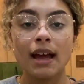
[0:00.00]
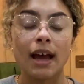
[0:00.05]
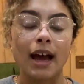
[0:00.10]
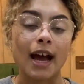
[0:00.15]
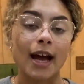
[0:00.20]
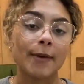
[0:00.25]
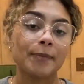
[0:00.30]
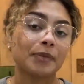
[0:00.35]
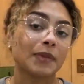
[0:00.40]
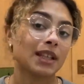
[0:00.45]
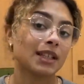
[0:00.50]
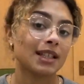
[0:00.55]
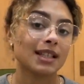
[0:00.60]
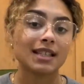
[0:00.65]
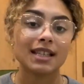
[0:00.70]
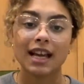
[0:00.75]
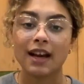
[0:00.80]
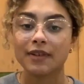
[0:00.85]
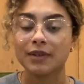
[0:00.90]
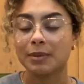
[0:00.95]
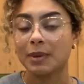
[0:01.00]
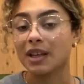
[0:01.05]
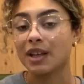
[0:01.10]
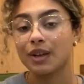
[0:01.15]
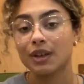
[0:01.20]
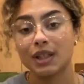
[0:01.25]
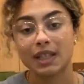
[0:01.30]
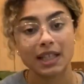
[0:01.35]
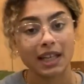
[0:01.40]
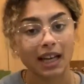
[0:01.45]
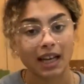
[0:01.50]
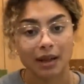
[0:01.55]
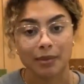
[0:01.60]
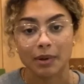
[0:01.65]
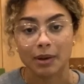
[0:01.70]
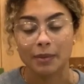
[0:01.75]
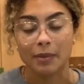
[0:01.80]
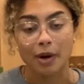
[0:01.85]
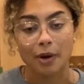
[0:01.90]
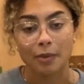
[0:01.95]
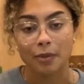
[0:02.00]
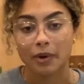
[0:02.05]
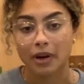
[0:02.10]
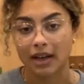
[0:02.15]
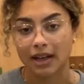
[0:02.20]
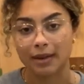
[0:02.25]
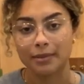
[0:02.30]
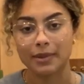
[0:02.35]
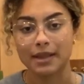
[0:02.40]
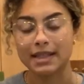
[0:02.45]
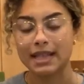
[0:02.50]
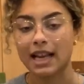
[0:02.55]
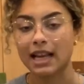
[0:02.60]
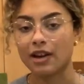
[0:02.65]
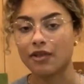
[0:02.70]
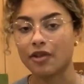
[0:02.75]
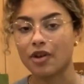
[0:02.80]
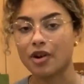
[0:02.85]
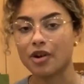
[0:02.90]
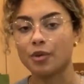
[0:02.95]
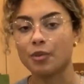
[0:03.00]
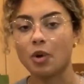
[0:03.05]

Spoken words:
It doesn't have to be Gucci, it can be Mulberry, it can be Saint Laurent,